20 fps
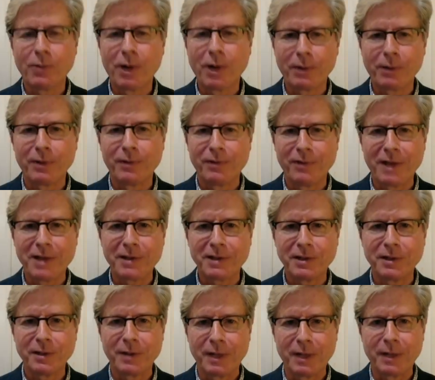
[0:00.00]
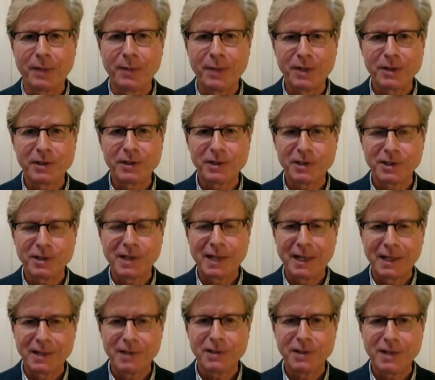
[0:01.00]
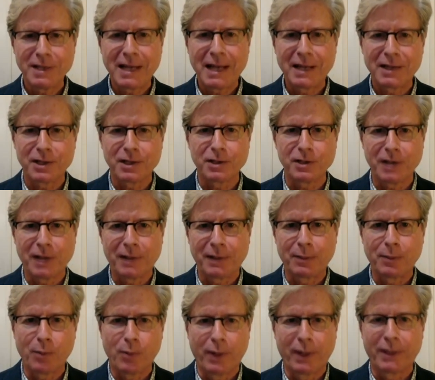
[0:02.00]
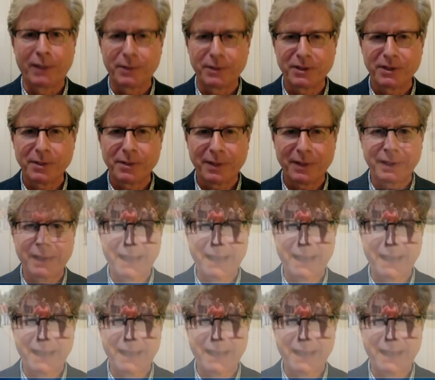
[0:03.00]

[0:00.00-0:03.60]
want to invest in emissions because they didn't see that as a selling point. It was something